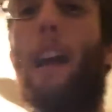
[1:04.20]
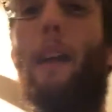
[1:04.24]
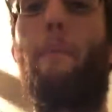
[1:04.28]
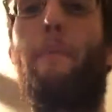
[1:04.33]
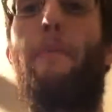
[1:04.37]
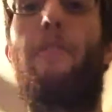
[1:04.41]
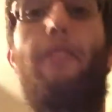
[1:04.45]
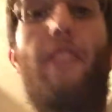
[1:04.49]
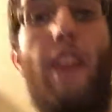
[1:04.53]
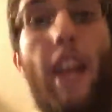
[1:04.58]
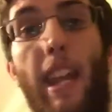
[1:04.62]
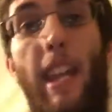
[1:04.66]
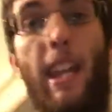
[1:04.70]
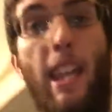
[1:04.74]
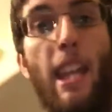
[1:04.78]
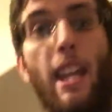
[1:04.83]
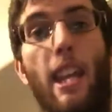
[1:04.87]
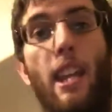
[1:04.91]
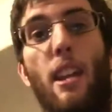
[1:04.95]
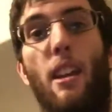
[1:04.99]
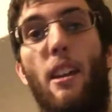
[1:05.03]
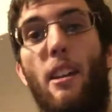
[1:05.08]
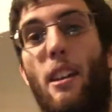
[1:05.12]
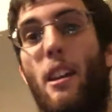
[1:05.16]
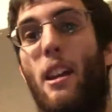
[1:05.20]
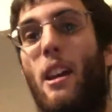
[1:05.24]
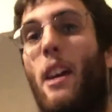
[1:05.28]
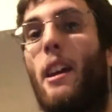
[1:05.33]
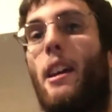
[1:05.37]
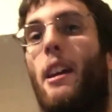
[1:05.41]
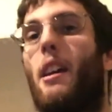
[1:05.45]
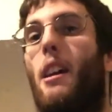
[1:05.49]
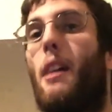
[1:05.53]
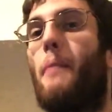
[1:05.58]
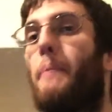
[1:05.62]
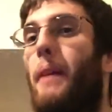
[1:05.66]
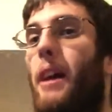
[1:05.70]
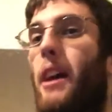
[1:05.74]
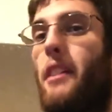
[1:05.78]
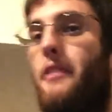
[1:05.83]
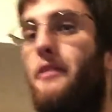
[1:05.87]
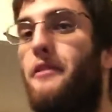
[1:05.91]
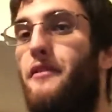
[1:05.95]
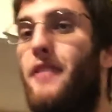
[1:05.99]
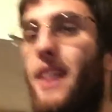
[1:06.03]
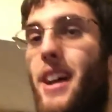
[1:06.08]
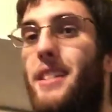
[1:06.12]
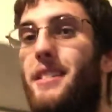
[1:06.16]
I am thinking about
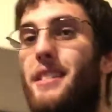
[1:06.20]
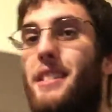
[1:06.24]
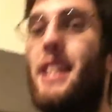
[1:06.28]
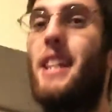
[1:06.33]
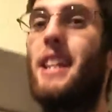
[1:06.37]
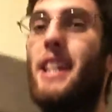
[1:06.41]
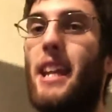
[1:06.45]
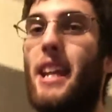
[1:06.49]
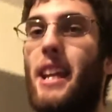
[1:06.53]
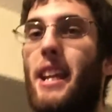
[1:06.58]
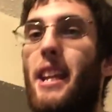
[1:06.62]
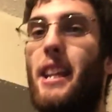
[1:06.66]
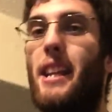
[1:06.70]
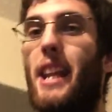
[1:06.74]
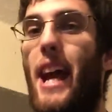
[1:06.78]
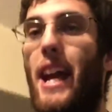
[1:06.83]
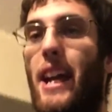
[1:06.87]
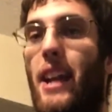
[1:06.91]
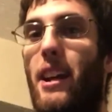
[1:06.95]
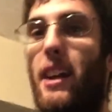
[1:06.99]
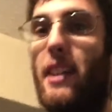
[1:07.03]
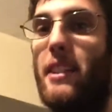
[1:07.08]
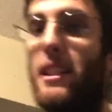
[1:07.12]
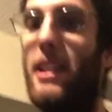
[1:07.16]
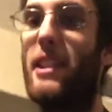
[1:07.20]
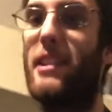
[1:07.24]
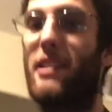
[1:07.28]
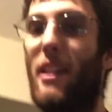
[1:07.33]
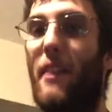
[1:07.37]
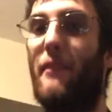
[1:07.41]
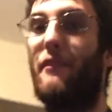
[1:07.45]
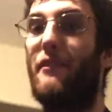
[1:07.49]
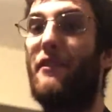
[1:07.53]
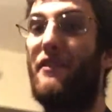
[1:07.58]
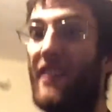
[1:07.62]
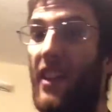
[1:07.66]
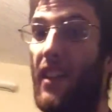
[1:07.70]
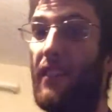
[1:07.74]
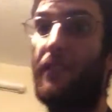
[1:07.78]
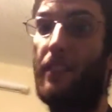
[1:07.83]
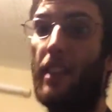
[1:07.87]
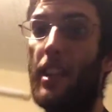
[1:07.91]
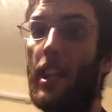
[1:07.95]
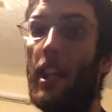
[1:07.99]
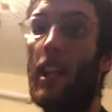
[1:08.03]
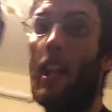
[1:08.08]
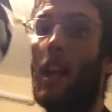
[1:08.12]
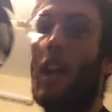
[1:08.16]
investing in a Nikon
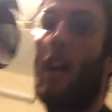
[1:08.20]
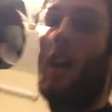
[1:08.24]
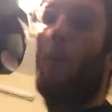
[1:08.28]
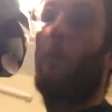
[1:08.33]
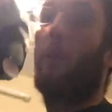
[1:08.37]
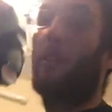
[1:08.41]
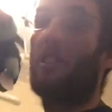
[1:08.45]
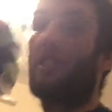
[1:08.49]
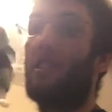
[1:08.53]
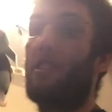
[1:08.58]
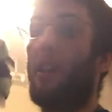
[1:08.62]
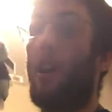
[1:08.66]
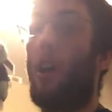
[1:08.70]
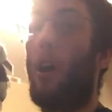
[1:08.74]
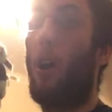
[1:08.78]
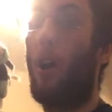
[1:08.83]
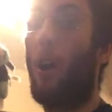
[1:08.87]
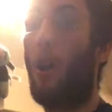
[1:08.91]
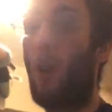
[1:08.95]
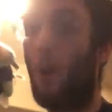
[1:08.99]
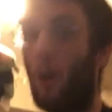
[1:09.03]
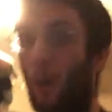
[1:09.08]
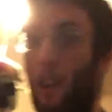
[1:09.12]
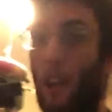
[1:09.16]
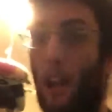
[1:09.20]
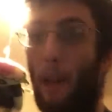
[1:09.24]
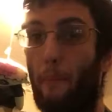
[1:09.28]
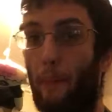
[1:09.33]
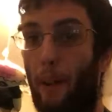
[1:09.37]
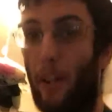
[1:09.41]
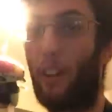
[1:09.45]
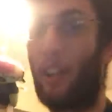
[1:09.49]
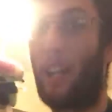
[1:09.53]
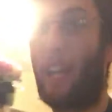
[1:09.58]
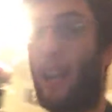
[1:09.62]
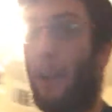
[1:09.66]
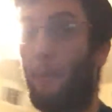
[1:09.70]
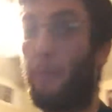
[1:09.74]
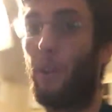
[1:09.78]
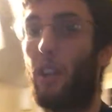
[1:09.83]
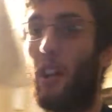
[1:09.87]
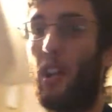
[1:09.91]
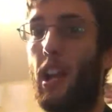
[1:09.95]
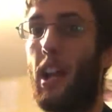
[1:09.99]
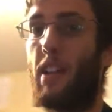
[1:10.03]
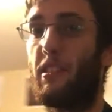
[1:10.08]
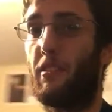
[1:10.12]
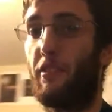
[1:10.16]
D750, which is a whole lot better
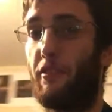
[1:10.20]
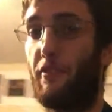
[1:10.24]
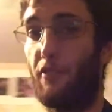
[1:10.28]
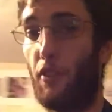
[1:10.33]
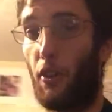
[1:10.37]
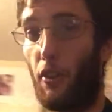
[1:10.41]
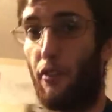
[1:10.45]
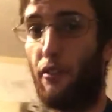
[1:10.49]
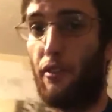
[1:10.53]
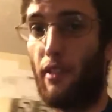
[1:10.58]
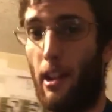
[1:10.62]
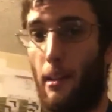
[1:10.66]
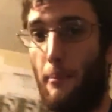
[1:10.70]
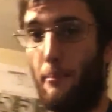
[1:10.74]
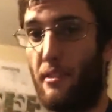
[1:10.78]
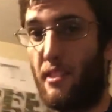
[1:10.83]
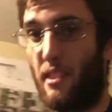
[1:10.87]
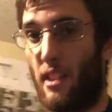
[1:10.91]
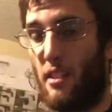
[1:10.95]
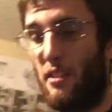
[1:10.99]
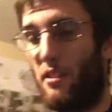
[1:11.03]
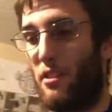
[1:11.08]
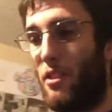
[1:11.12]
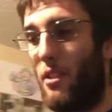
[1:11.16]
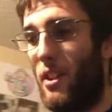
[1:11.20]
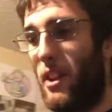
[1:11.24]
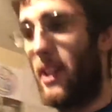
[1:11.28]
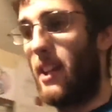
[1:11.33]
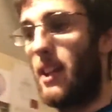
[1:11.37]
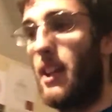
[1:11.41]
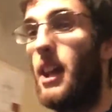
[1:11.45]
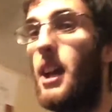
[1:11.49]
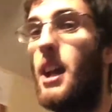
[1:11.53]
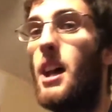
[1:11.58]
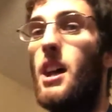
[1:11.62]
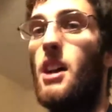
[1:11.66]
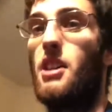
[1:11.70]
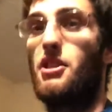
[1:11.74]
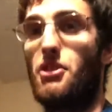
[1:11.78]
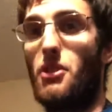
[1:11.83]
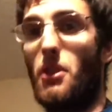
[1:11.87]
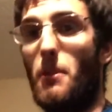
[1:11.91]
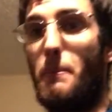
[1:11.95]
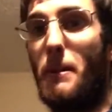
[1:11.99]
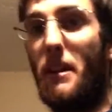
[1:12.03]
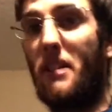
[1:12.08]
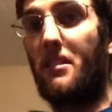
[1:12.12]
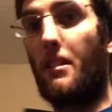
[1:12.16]
camera. It has a full frame sensor in it,
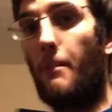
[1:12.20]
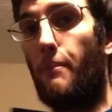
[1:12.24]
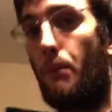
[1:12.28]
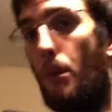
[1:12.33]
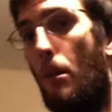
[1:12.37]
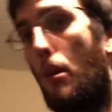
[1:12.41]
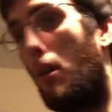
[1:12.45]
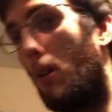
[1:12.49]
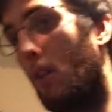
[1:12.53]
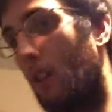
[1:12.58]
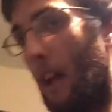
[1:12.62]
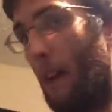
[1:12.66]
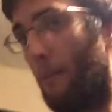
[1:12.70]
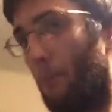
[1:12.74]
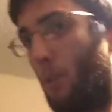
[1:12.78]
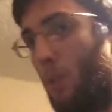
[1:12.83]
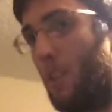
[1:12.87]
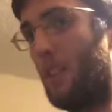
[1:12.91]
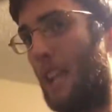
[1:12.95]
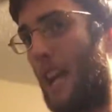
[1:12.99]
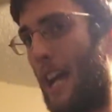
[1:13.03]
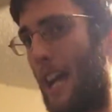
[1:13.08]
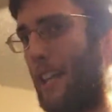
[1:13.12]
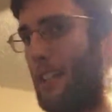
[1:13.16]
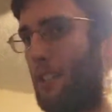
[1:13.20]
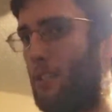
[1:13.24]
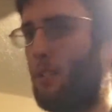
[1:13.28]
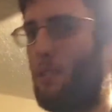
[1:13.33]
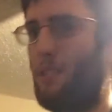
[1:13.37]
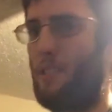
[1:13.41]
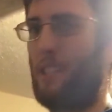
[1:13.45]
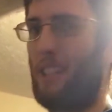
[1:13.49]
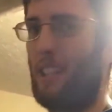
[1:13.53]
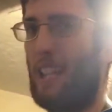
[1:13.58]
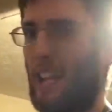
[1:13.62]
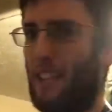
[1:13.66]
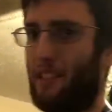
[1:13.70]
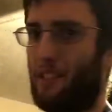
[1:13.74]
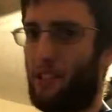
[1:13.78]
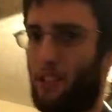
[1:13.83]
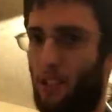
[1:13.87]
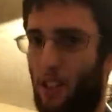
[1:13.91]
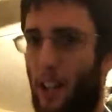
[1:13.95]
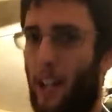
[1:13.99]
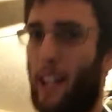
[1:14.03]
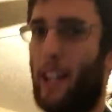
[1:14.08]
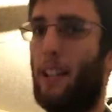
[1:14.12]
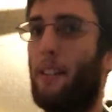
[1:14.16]
so it picks up a whole lot more light, so it's less
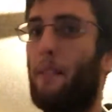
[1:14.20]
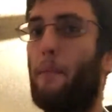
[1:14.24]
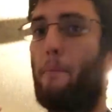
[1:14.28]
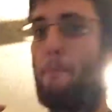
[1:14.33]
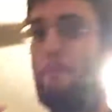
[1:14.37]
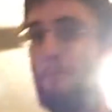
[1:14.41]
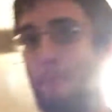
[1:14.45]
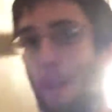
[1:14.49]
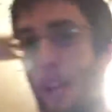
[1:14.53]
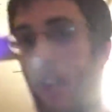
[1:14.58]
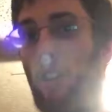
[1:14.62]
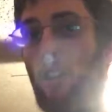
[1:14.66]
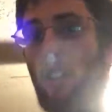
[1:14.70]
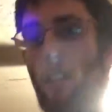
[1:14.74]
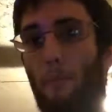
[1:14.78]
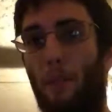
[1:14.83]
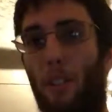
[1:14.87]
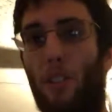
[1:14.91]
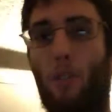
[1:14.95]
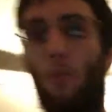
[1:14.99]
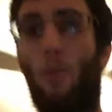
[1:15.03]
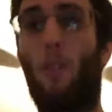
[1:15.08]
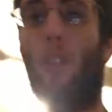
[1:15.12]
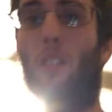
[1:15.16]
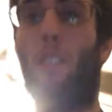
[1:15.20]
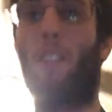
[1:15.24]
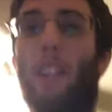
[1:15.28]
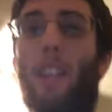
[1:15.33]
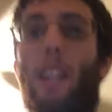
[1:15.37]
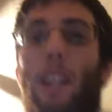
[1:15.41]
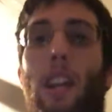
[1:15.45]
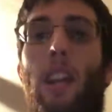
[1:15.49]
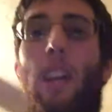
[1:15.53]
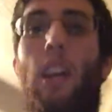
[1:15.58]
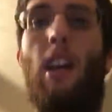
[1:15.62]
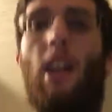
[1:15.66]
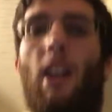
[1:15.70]
grain, better image quality.